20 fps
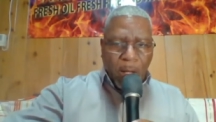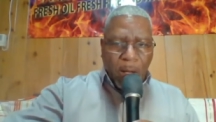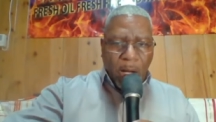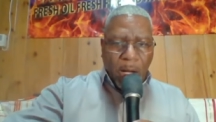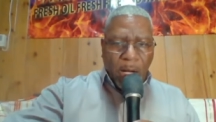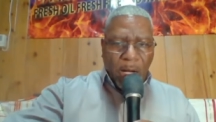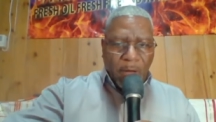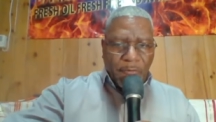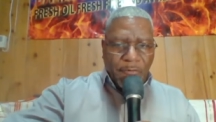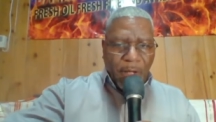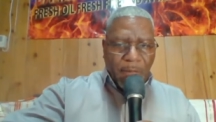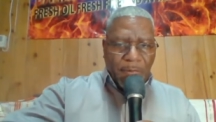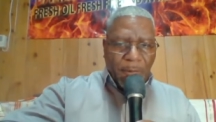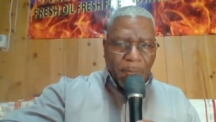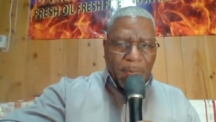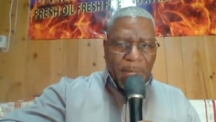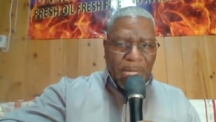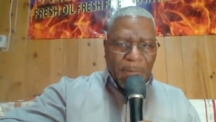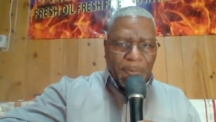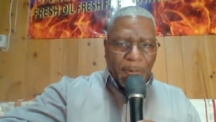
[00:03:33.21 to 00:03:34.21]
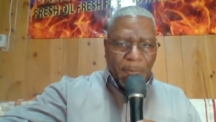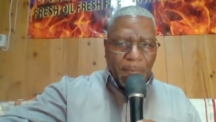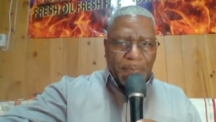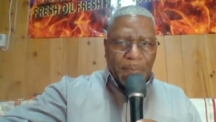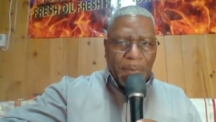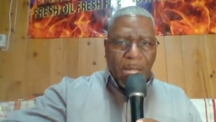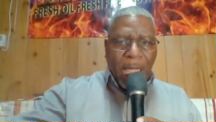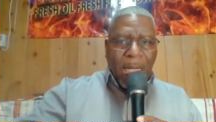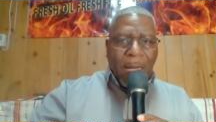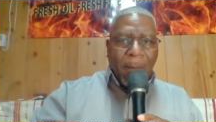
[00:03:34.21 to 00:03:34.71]
of the
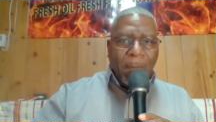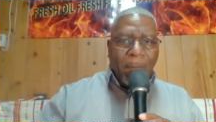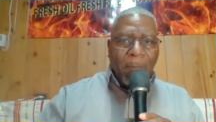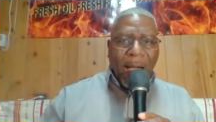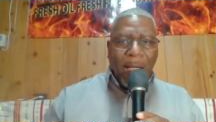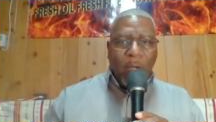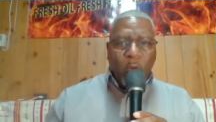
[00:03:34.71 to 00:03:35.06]
people. My